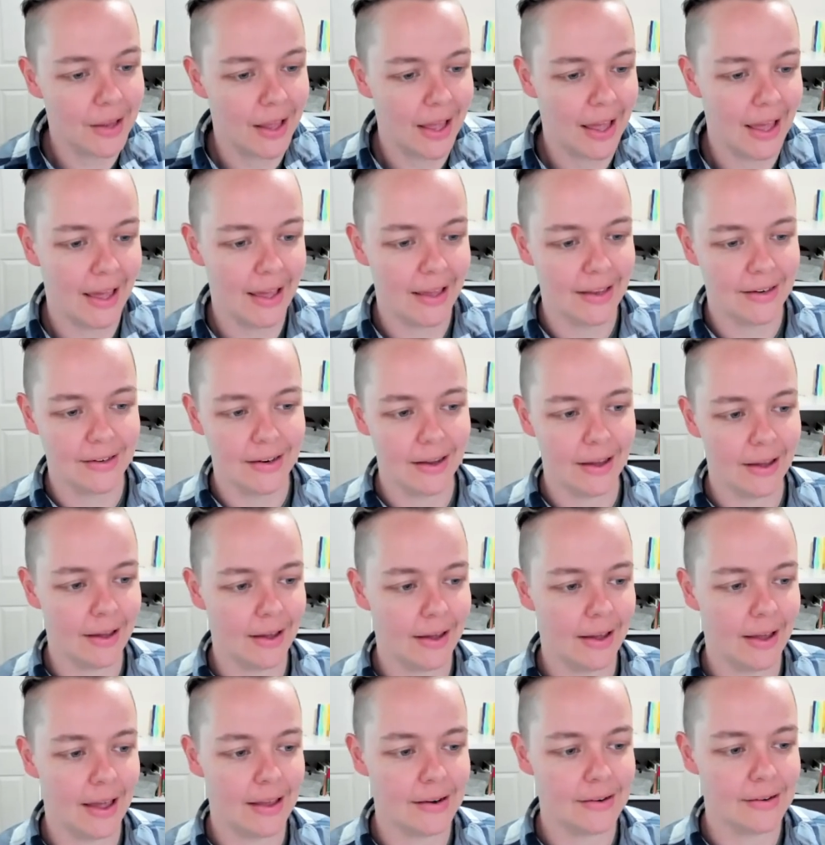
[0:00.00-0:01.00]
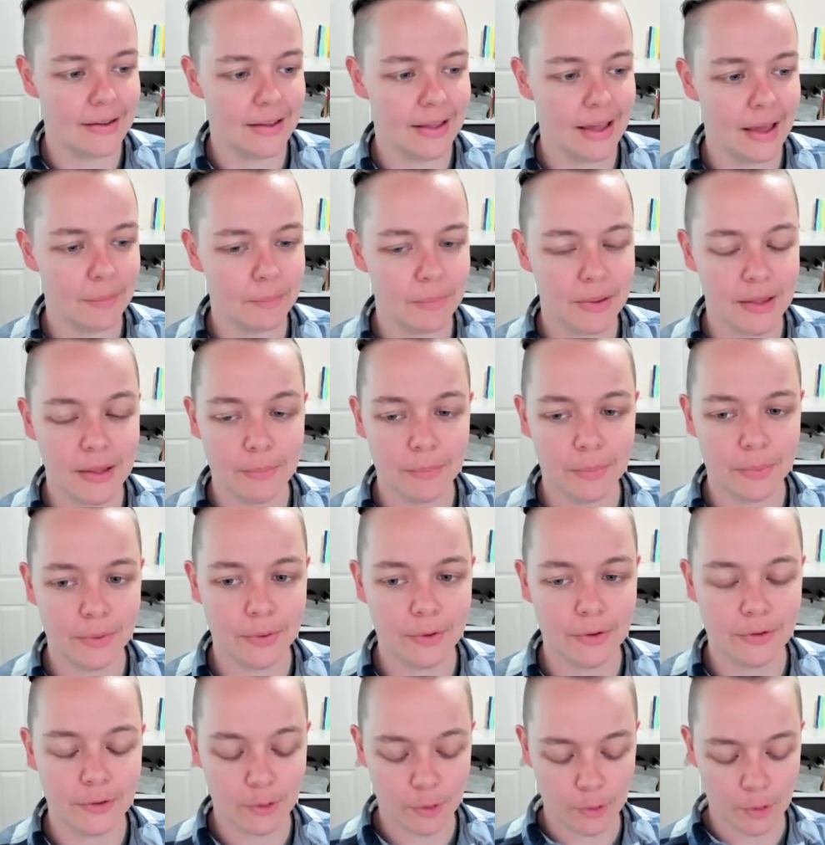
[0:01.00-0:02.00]
and to get people
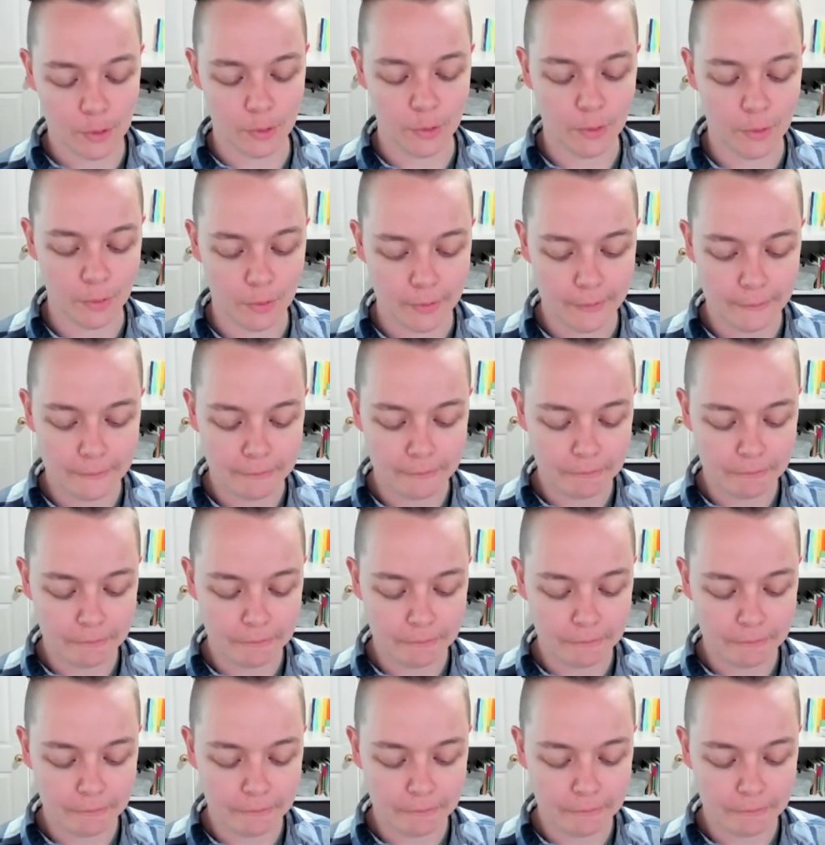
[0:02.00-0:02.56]
to